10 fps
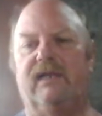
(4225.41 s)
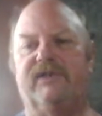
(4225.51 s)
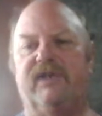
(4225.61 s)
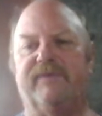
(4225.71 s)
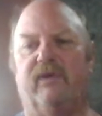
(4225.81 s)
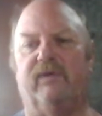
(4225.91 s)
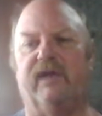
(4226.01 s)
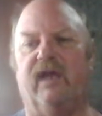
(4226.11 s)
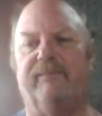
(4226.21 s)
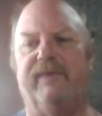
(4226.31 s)
Chips
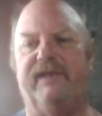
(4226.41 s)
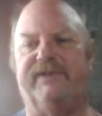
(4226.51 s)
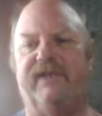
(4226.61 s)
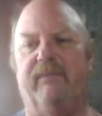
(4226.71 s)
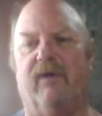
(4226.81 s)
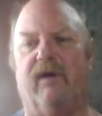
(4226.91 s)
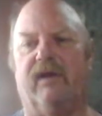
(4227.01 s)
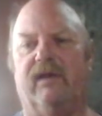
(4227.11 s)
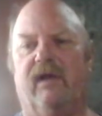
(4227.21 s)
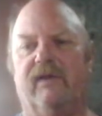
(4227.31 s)
holding up PC
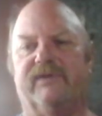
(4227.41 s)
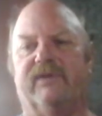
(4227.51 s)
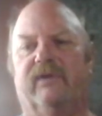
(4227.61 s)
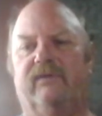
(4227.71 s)
market also.